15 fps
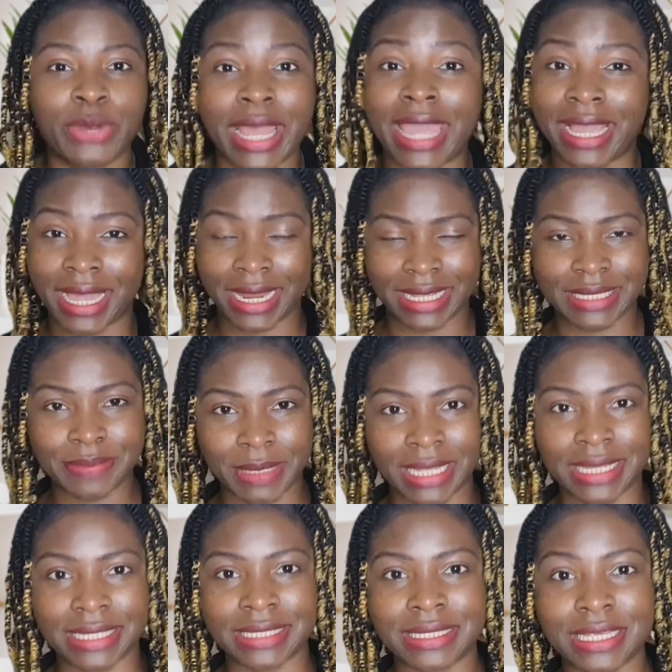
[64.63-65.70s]
way I can
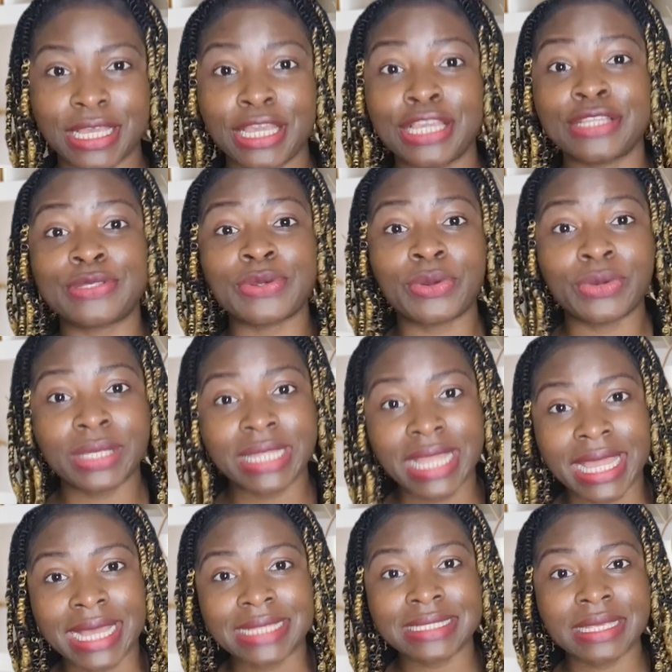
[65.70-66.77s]
explain it. So
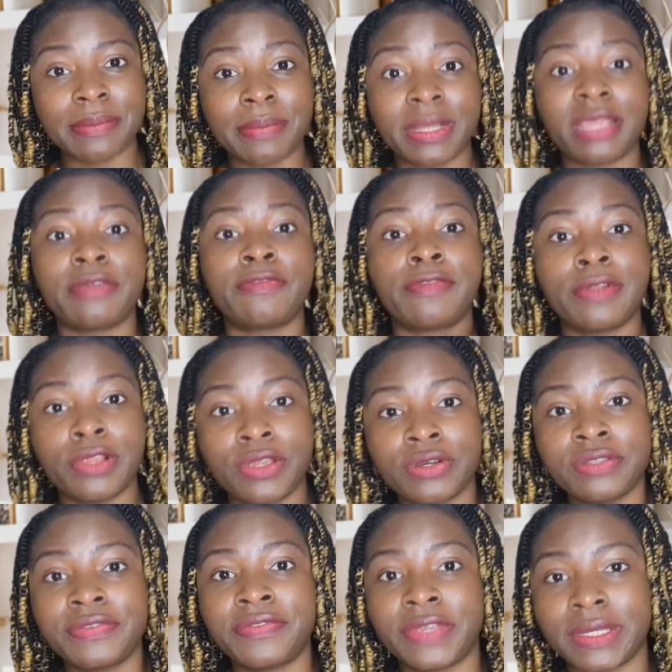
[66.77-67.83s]
they are simply
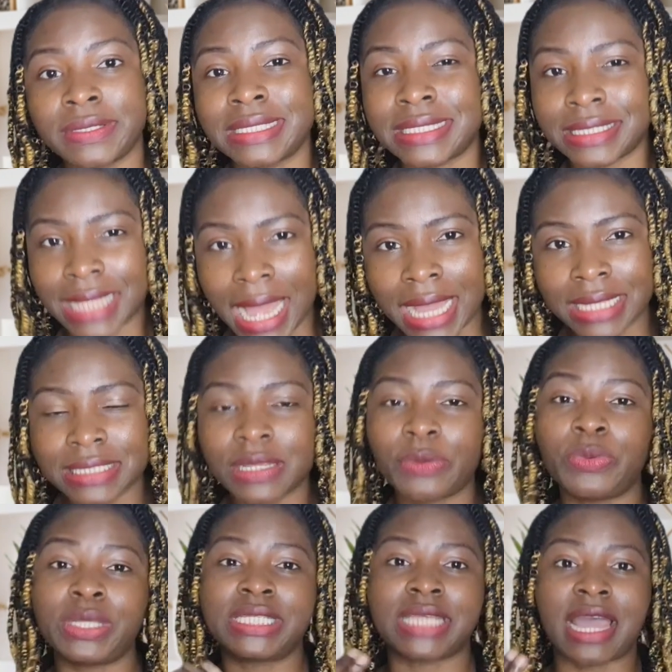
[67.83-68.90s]
fluid-filled sacs
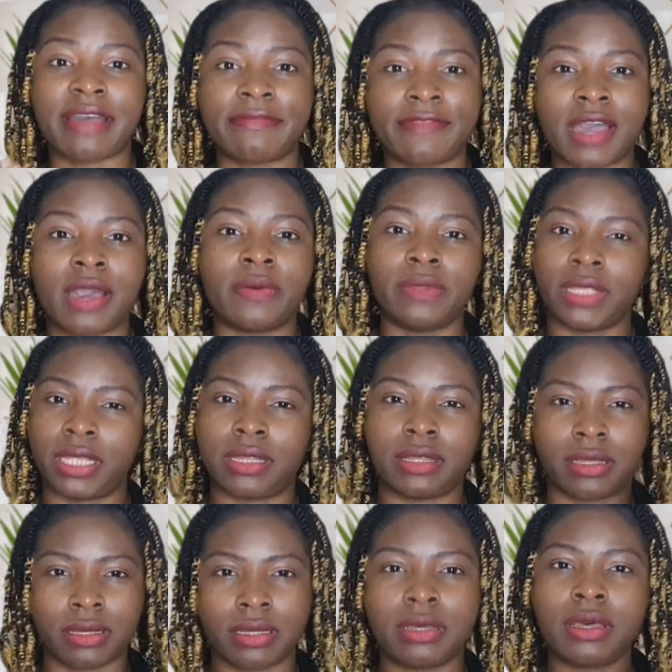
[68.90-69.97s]
which are found in
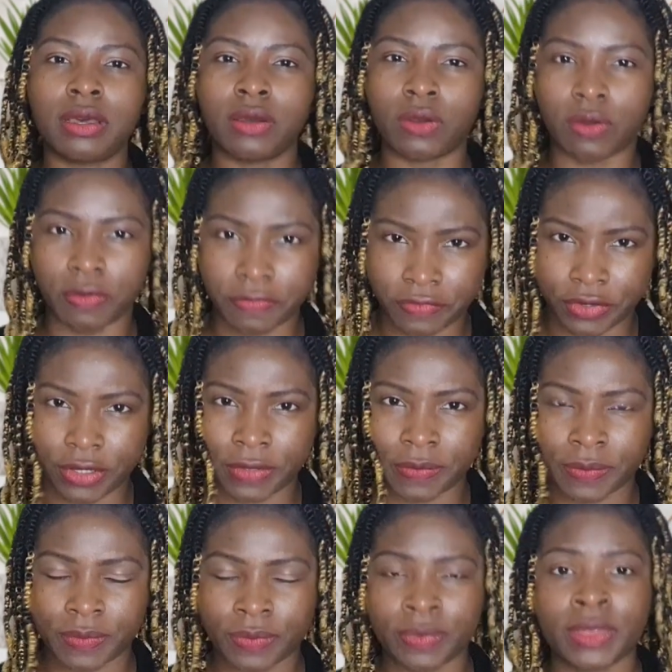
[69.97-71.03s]
the ovary.
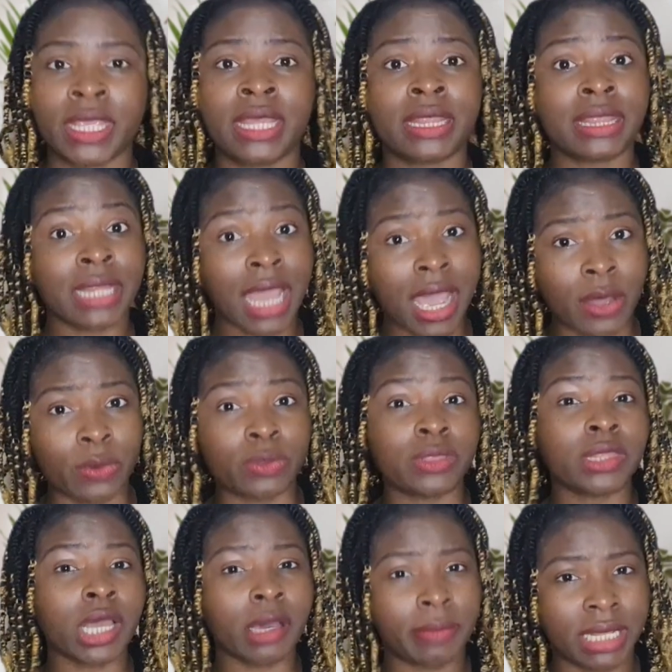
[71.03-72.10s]
Now,
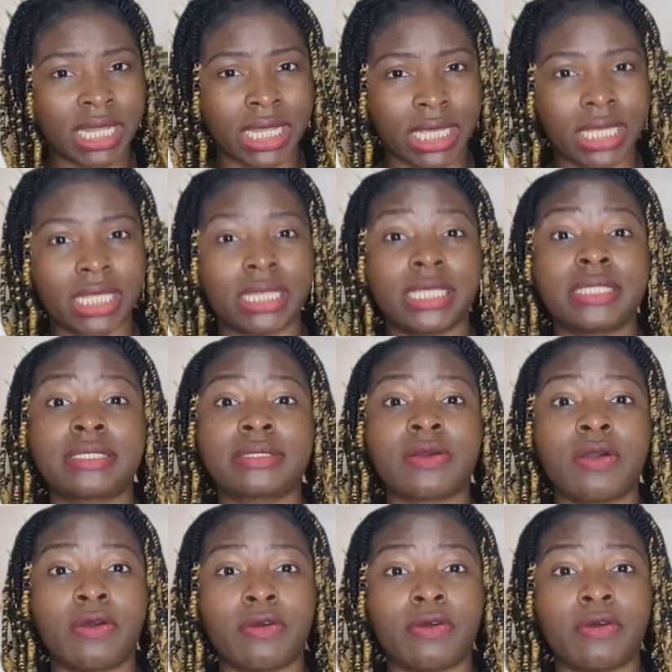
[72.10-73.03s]
normally these